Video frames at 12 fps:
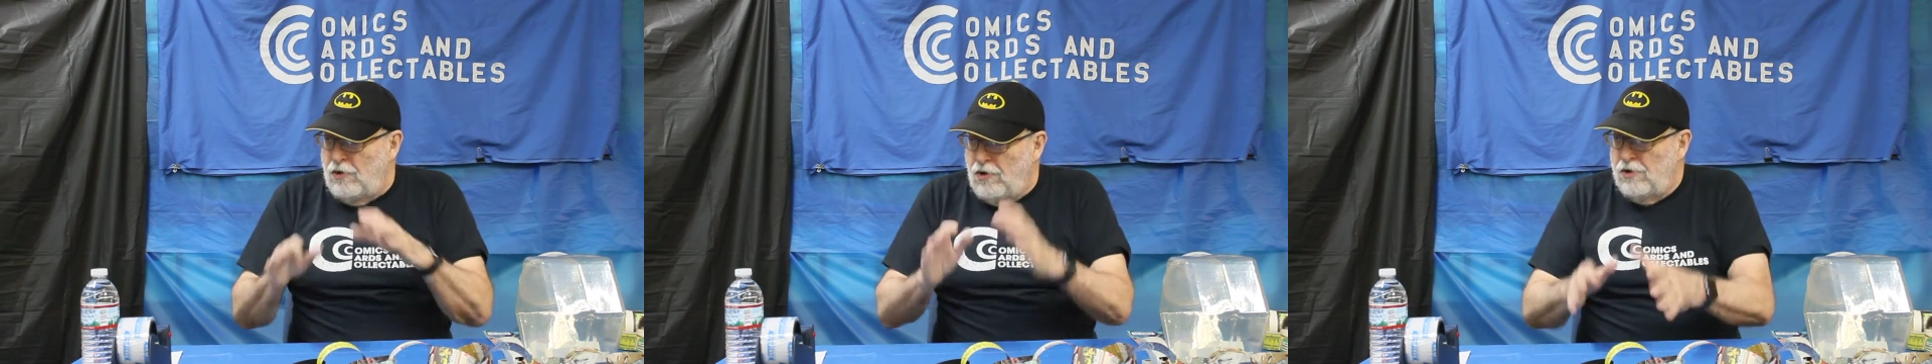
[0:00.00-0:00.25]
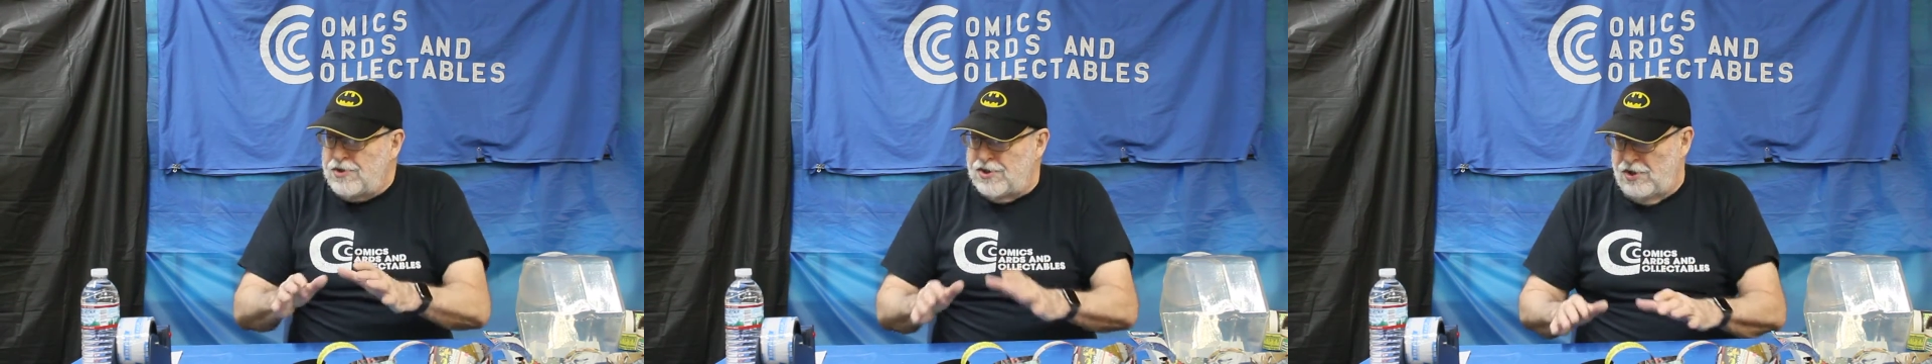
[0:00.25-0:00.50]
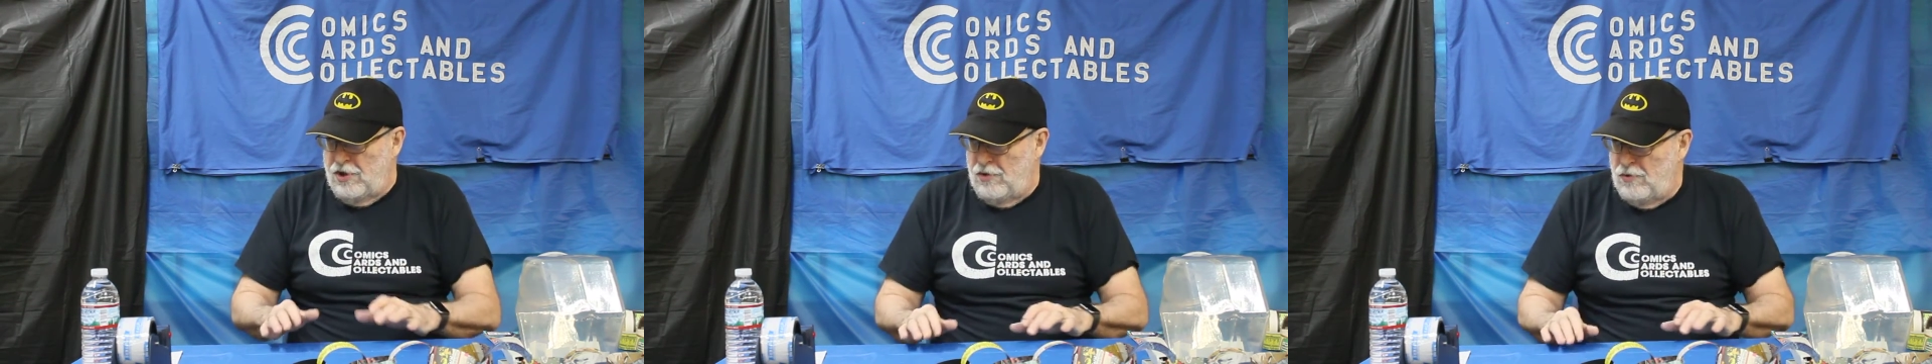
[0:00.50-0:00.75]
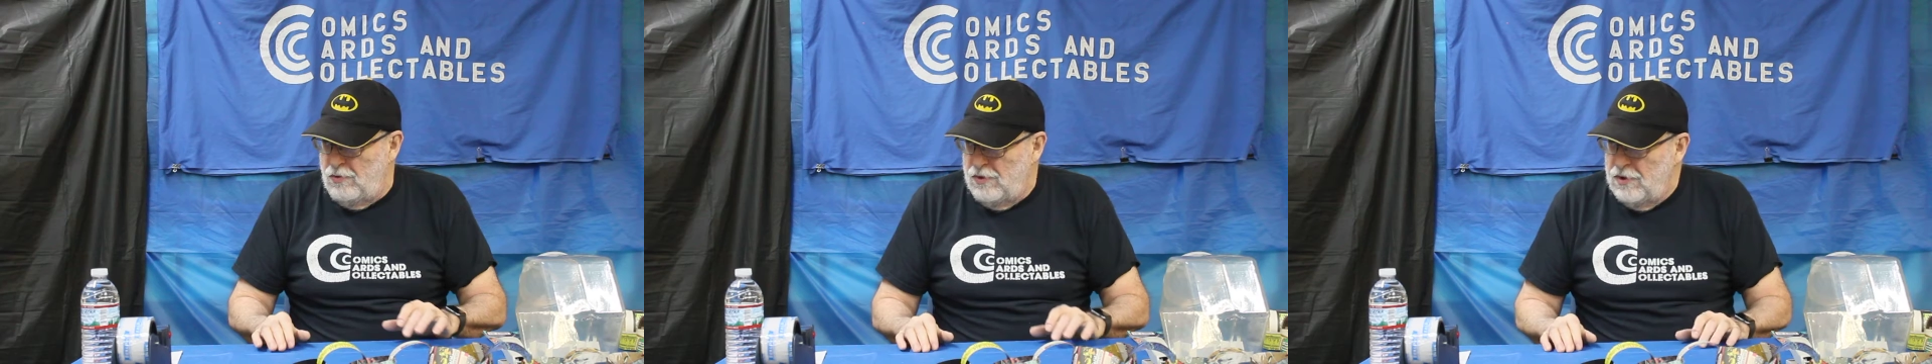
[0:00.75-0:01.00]

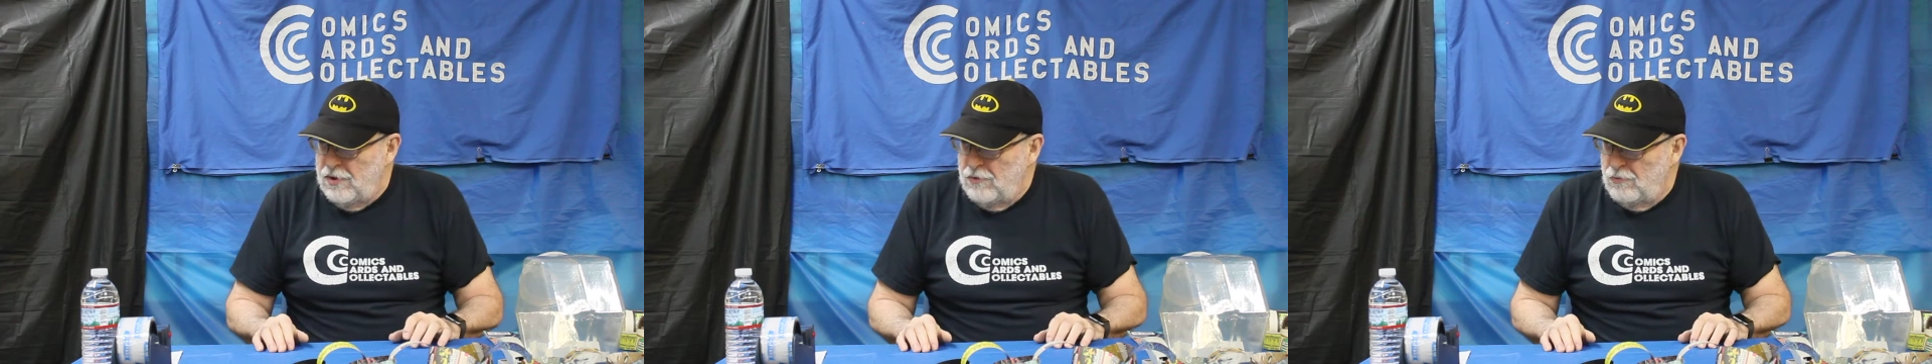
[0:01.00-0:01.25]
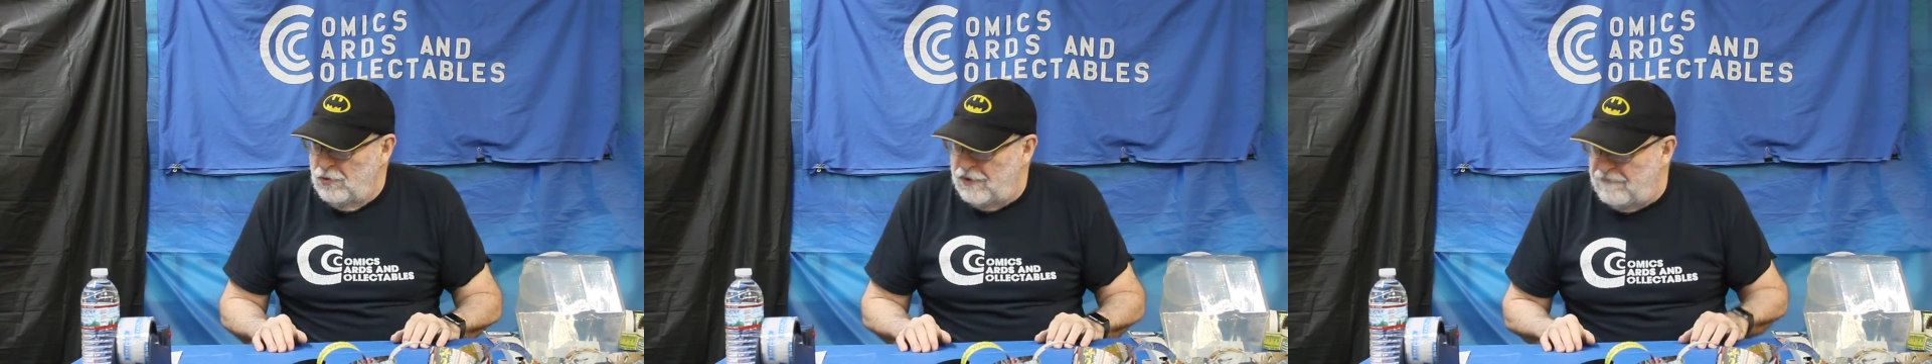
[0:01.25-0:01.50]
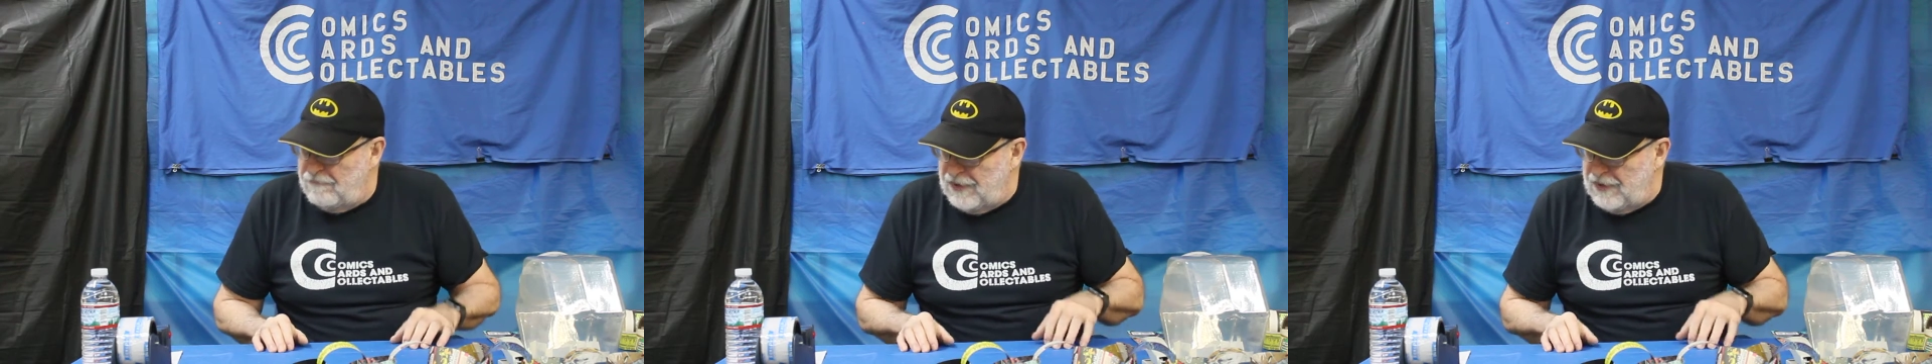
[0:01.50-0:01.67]
also would have